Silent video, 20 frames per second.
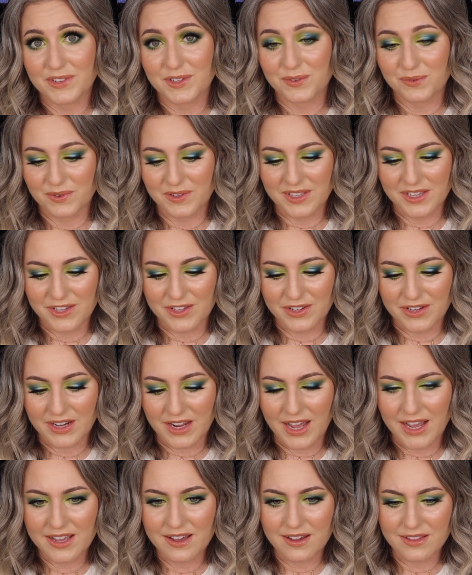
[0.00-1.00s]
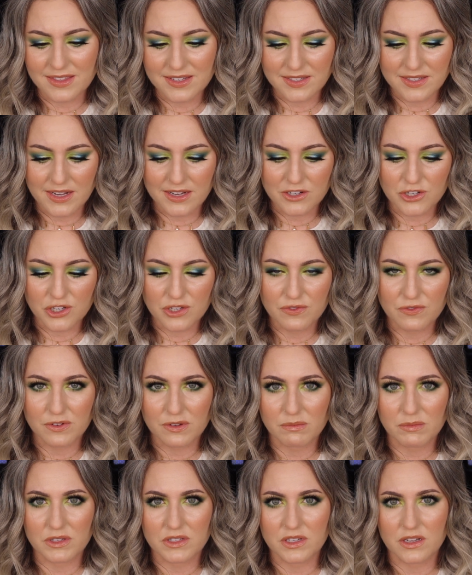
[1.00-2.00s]
It's really good. I got this actually
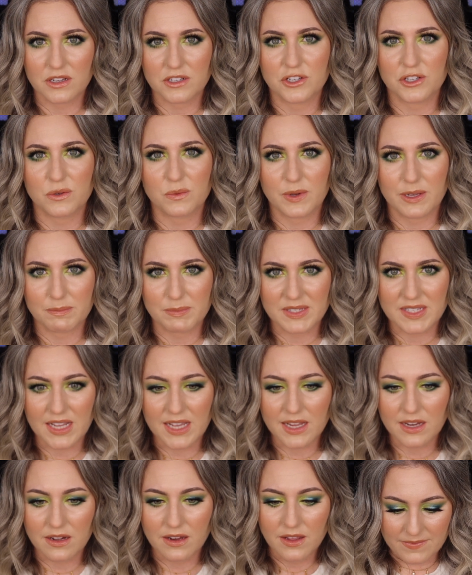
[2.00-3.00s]
from the Tatcha website